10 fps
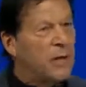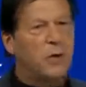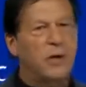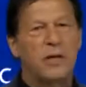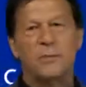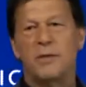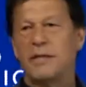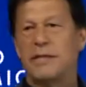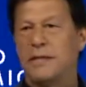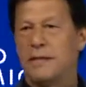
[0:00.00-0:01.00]
We
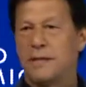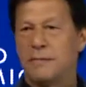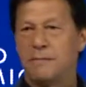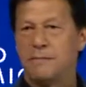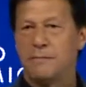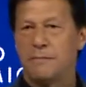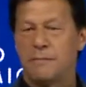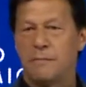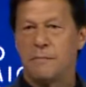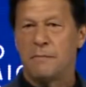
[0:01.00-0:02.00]
first
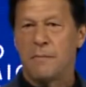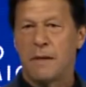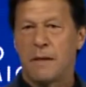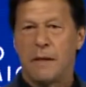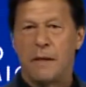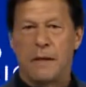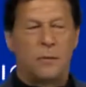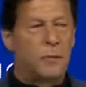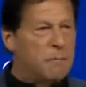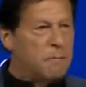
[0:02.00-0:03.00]
made them
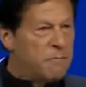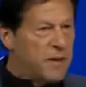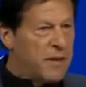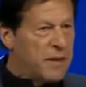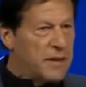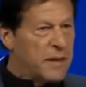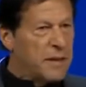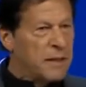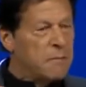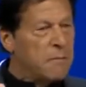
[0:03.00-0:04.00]
understand how
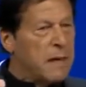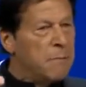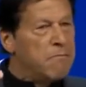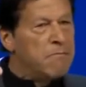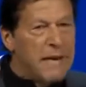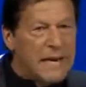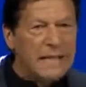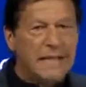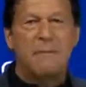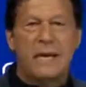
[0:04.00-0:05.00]
important trees were for the
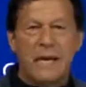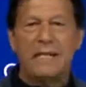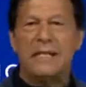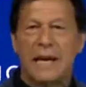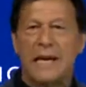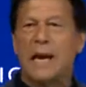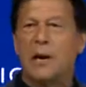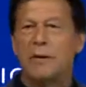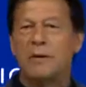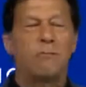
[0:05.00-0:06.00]
future.
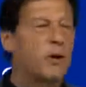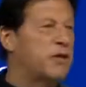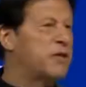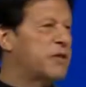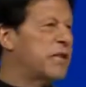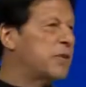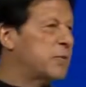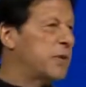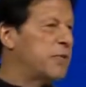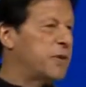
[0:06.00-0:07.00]
We made the
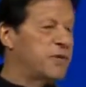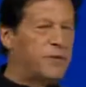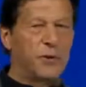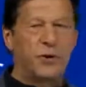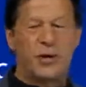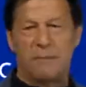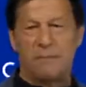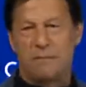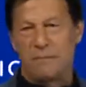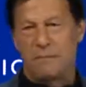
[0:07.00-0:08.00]
people understand
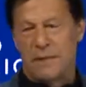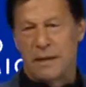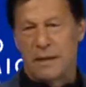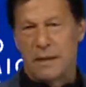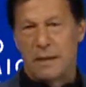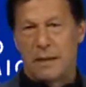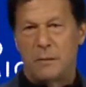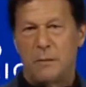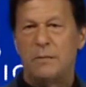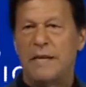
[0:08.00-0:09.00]
that Pakistan was
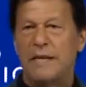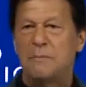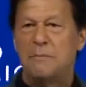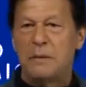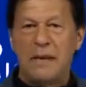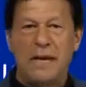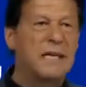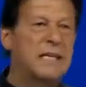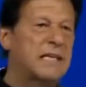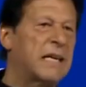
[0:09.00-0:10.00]
very vulnerable to
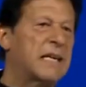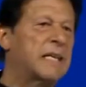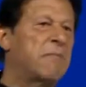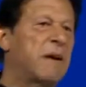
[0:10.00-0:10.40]
climate change.